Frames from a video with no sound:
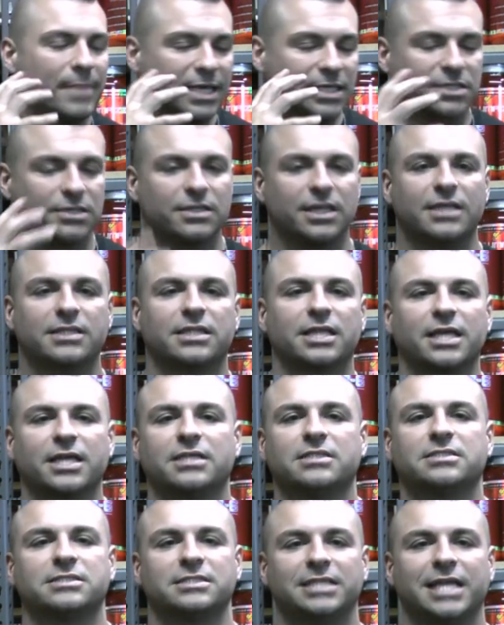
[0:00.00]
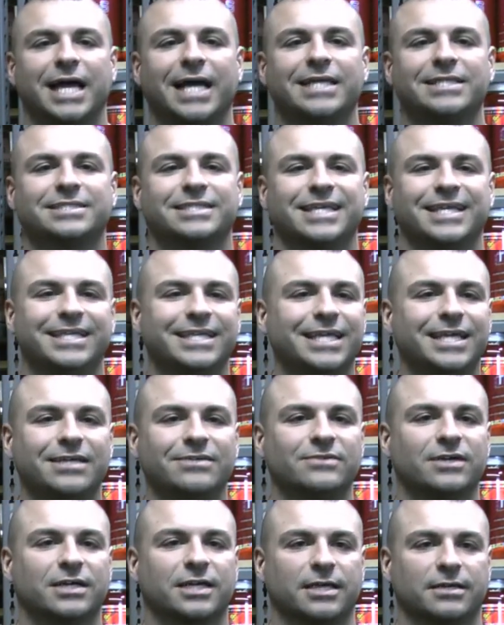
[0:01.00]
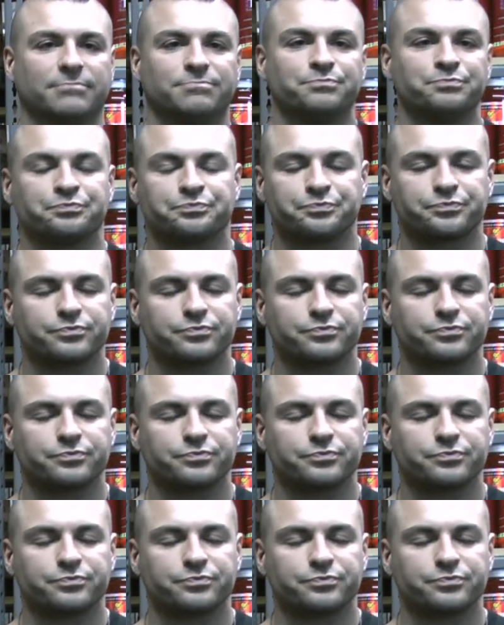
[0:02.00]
Make sure that thing is nice and neat looking.